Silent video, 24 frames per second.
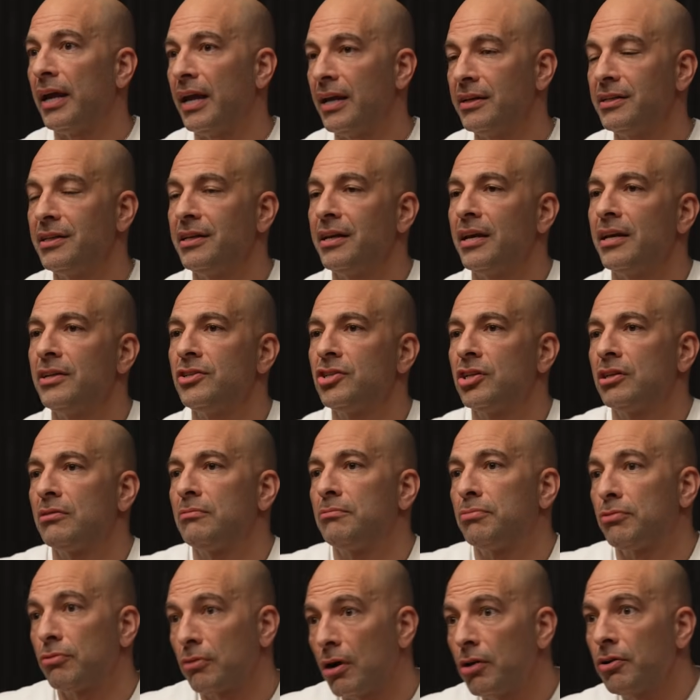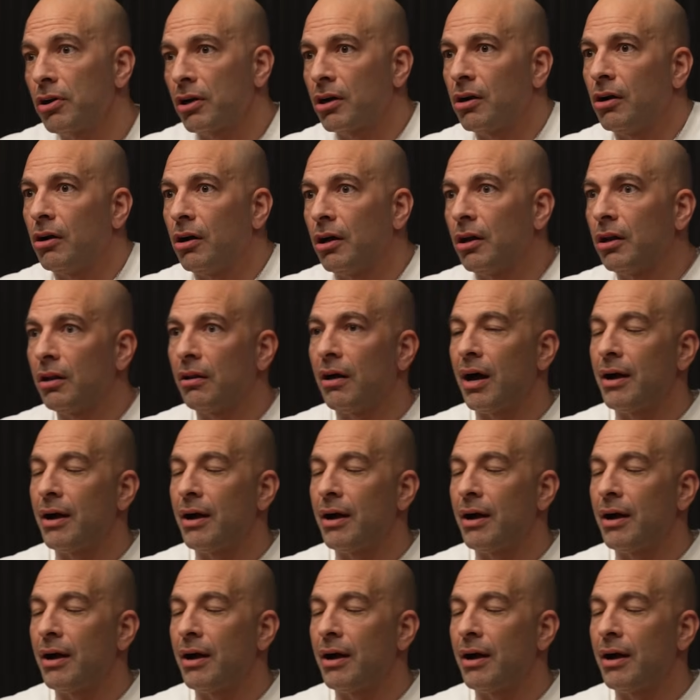anti-aging protocol,